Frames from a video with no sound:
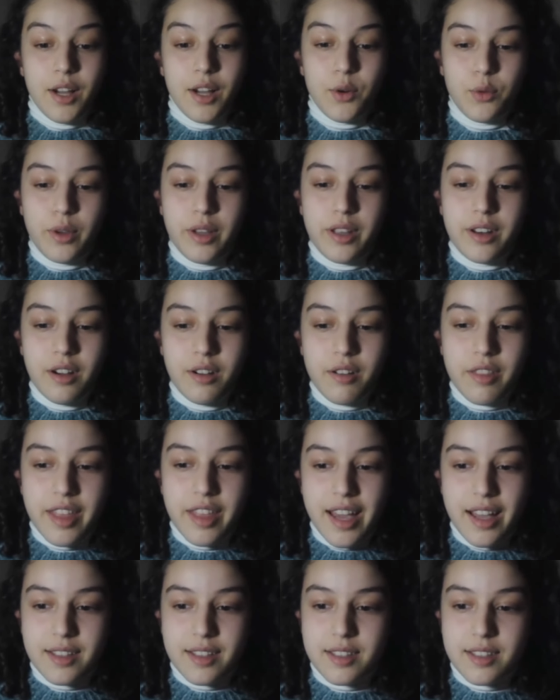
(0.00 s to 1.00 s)
We know
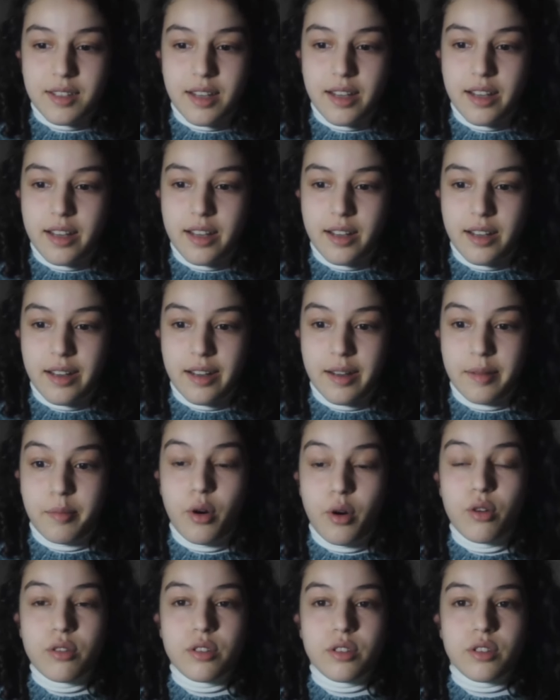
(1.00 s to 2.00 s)
that
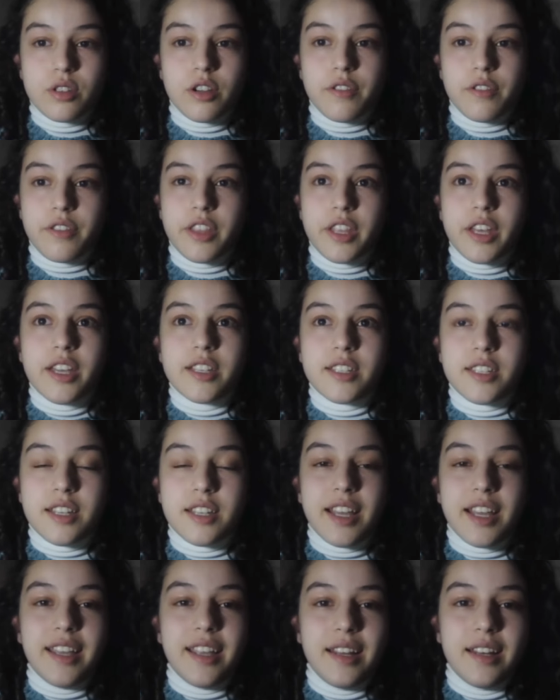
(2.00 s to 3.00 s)
most of the
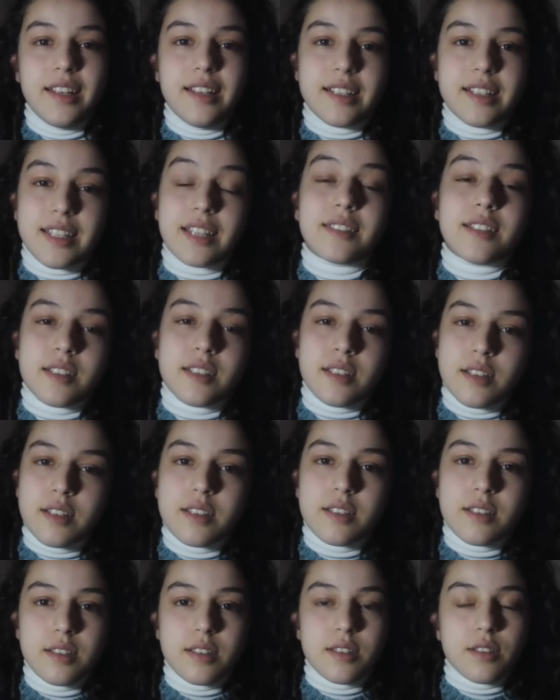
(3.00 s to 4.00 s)
Israeli
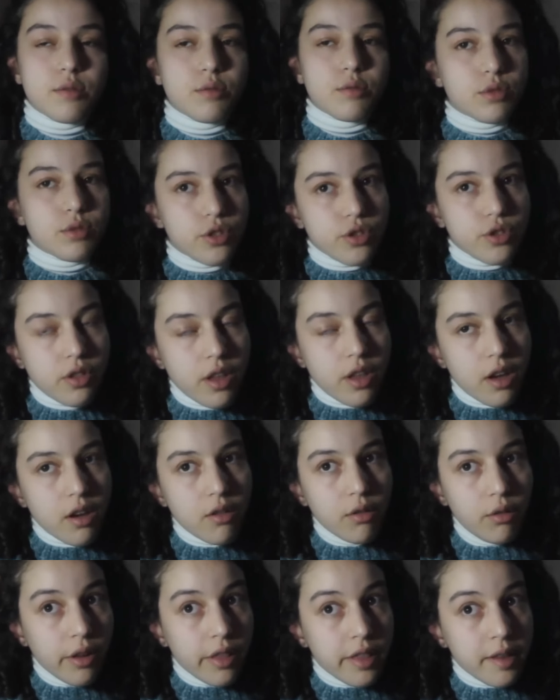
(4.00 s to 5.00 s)
citizens, which they
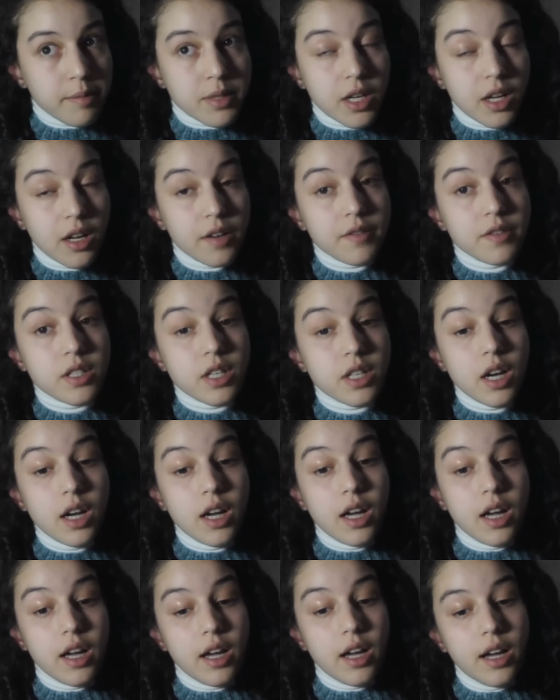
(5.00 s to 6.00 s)
call themselves,
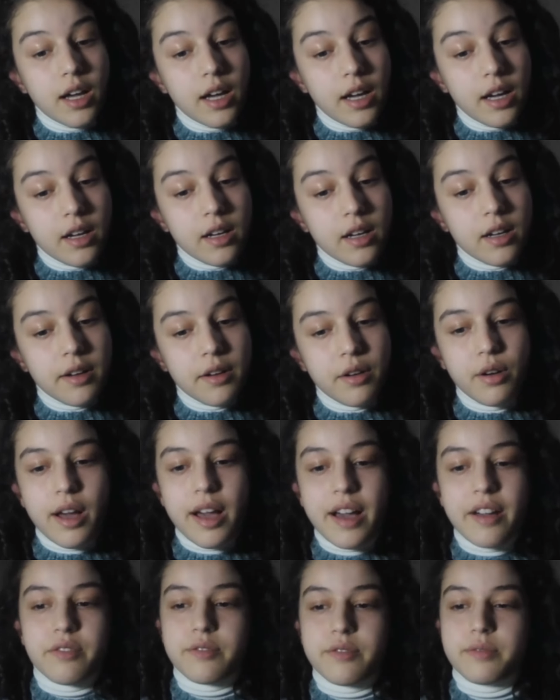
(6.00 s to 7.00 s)

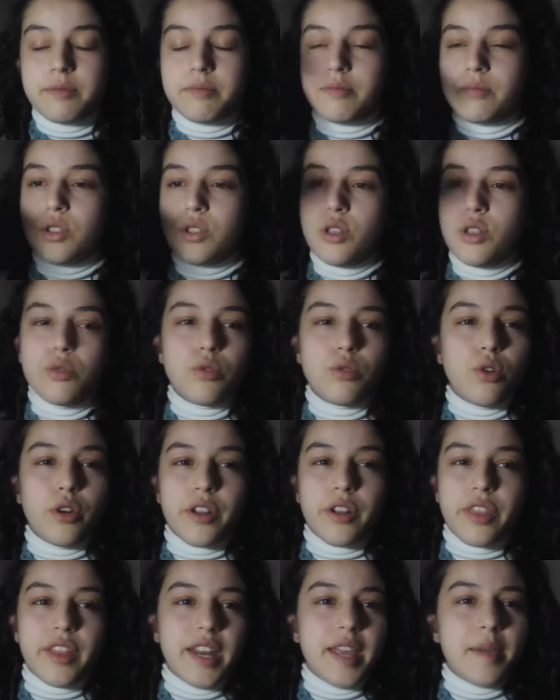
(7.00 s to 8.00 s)
have 2 or
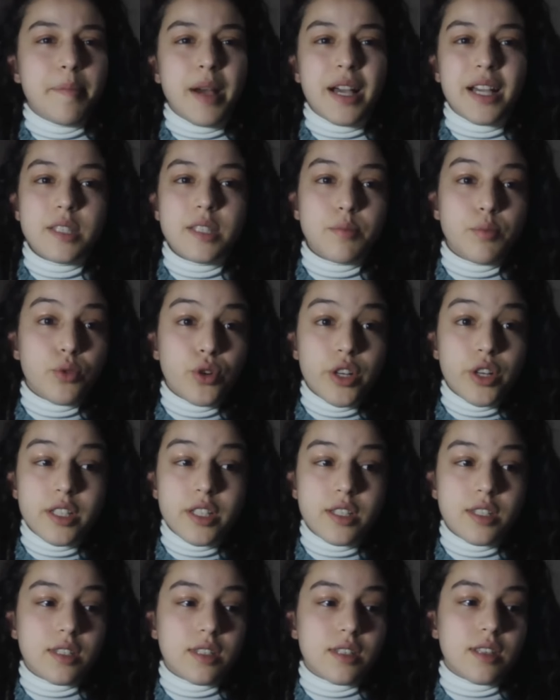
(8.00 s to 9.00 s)
3
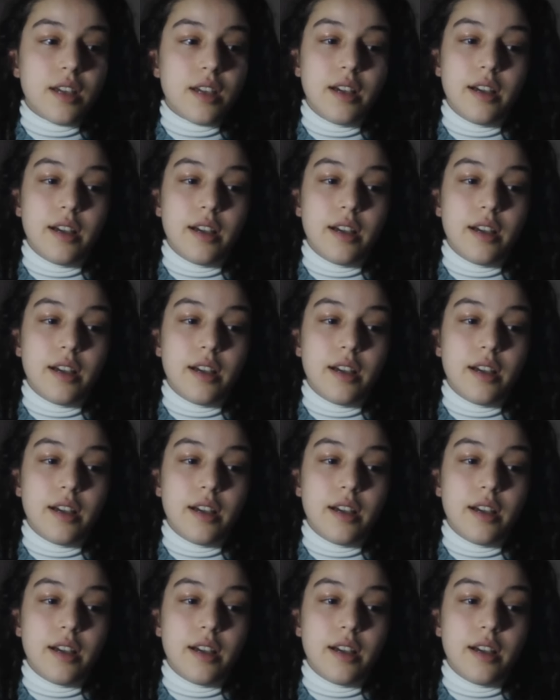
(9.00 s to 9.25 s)
passports.